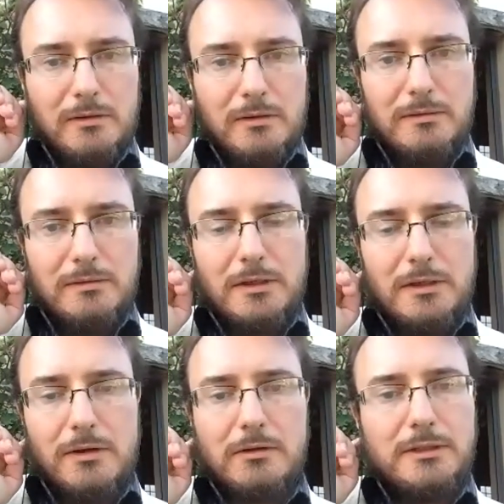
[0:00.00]
in the
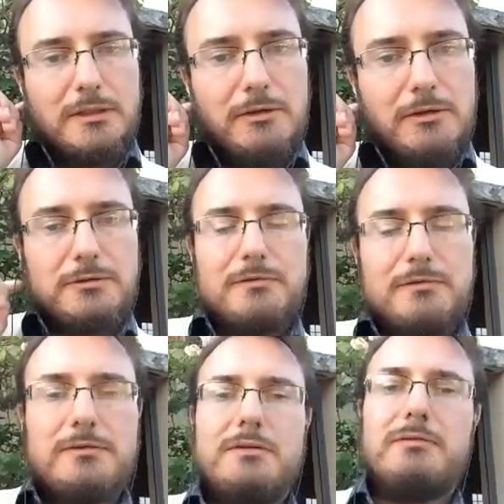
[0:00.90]
early years of the
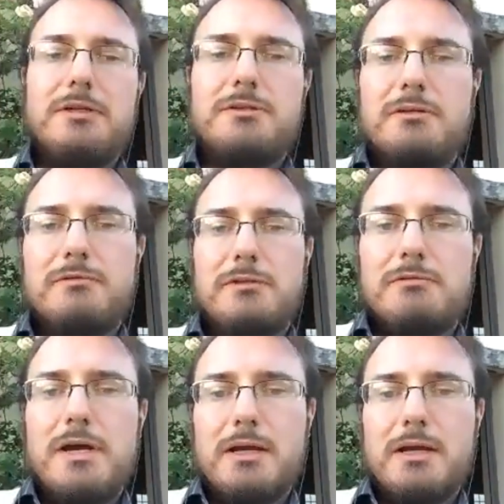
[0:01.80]
invasion of
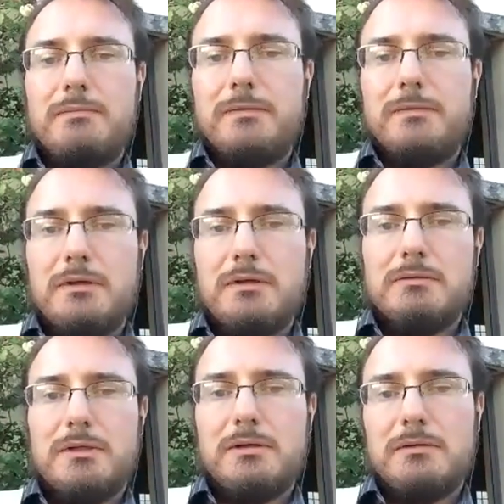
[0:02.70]
Iraq. In
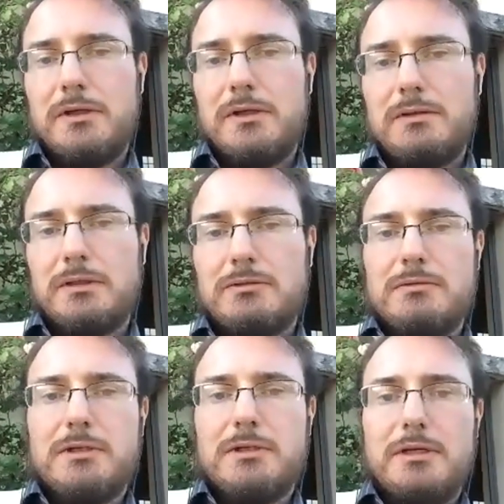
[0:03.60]
uh, I think
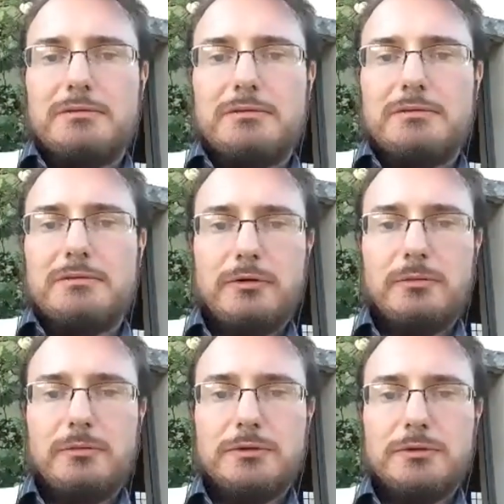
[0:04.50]
2004, there
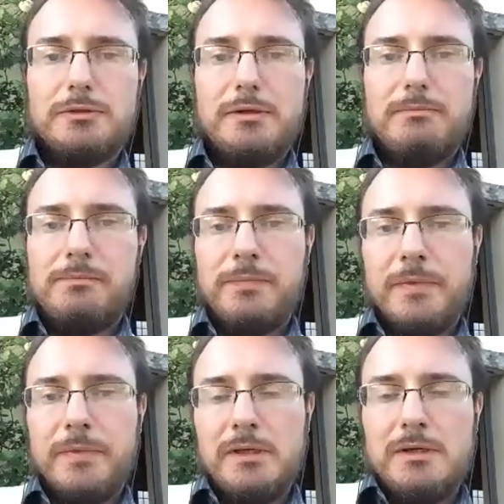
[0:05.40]
was um,
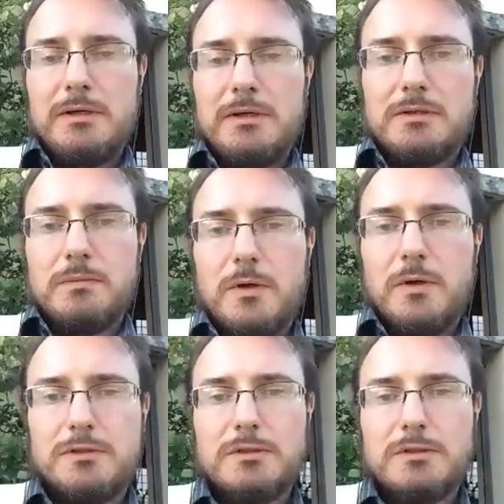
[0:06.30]

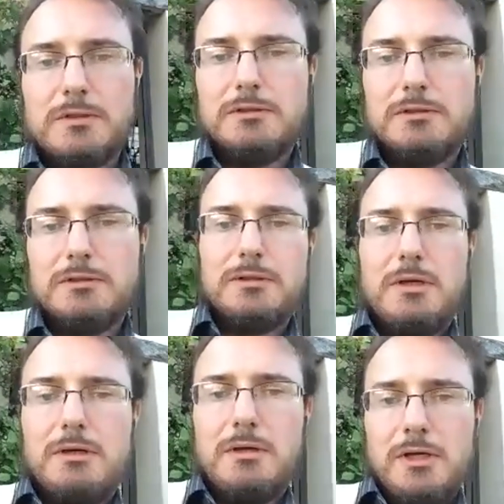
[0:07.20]
supposedly this
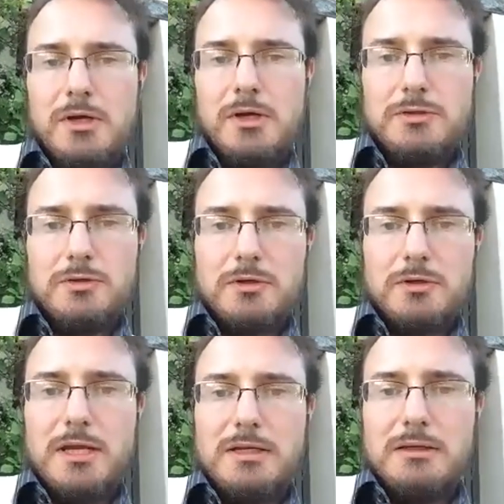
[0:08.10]
uh,
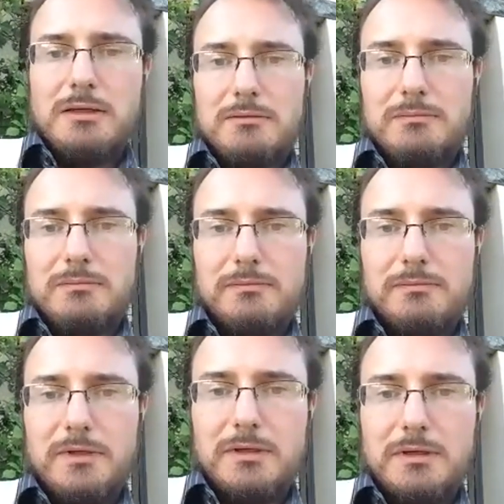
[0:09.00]
Jordanian
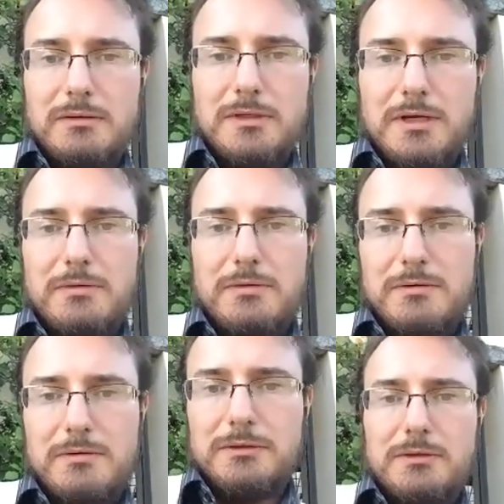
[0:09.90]
uh,
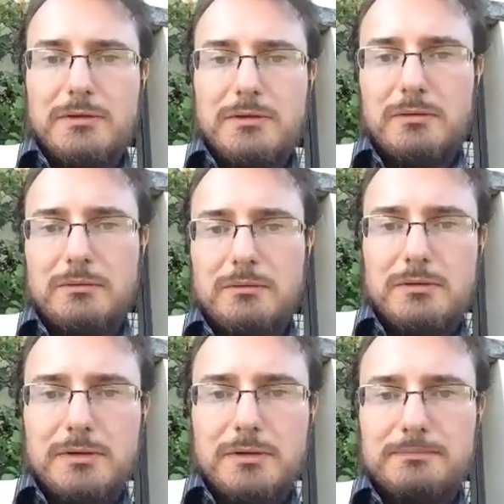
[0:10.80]
terrorist called
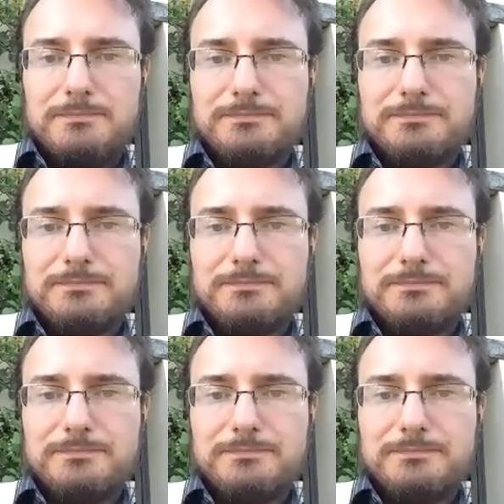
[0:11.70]
um,